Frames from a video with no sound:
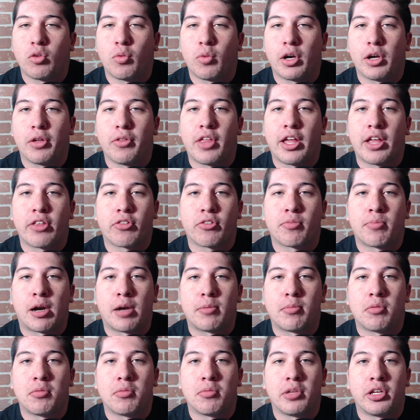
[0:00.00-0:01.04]
Well that's
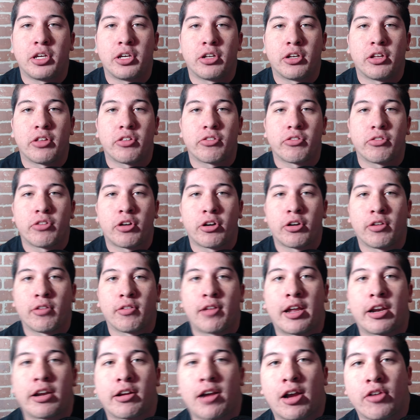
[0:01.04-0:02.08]
probably going to start a
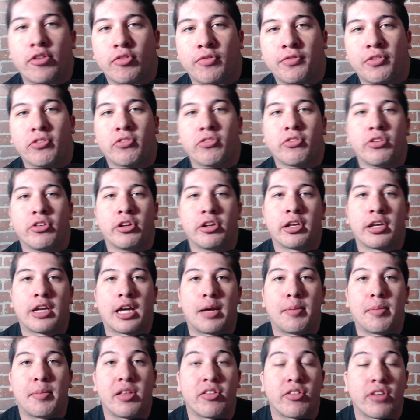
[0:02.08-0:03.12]
lot of controversy in the
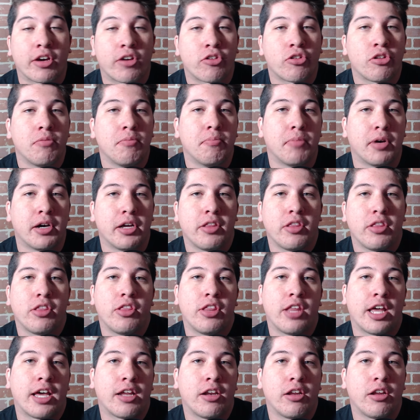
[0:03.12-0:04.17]
comment section but
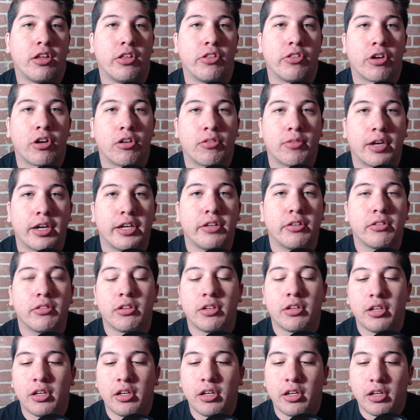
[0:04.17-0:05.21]
that is alright.
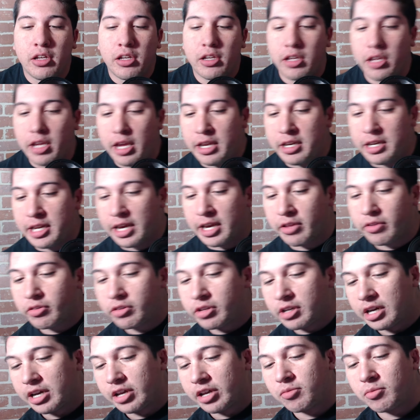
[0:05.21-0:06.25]
And yes,
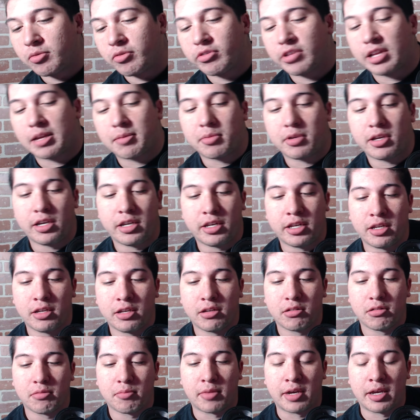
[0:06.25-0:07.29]
Cosmo, stop
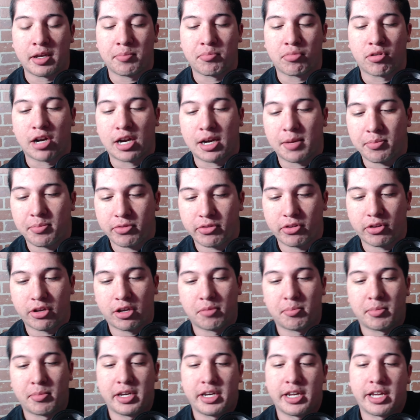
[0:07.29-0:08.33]
eating my props
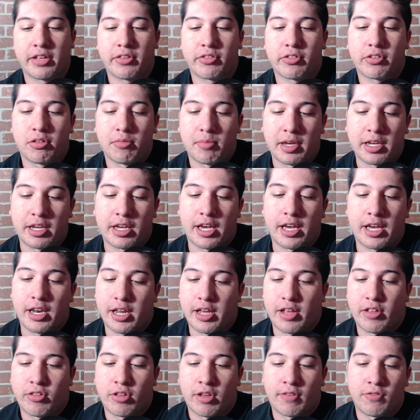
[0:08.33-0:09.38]
on my desk. My cat
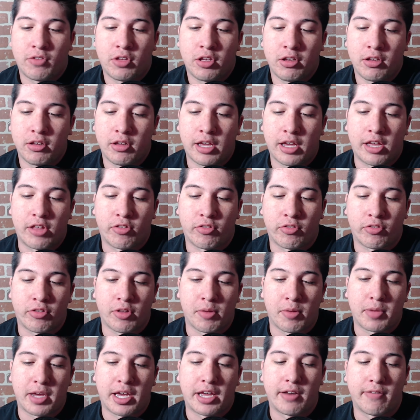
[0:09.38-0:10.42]
has something has
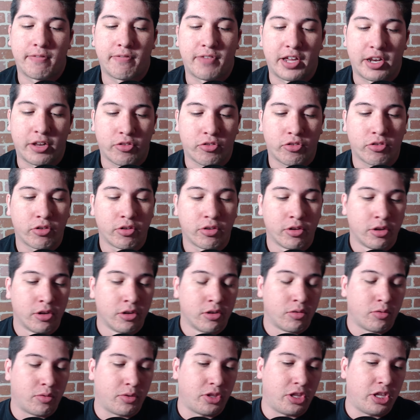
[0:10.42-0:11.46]
some kind of fetish
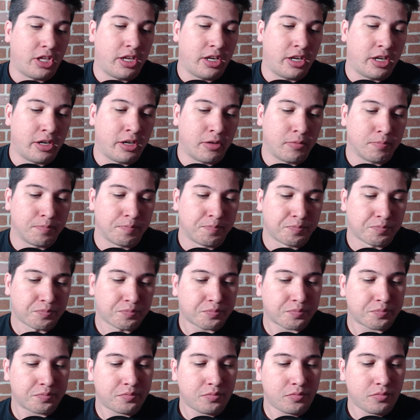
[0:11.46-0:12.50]
with eating
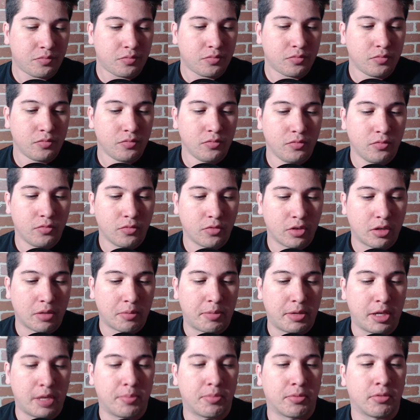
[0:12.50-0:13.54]

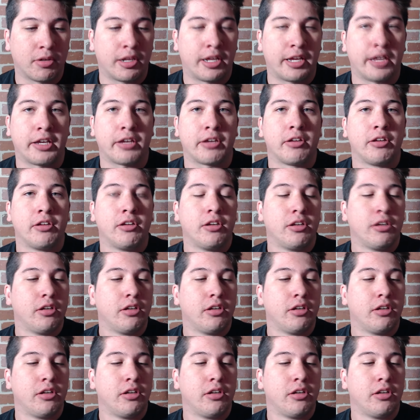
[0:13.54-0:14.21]
people like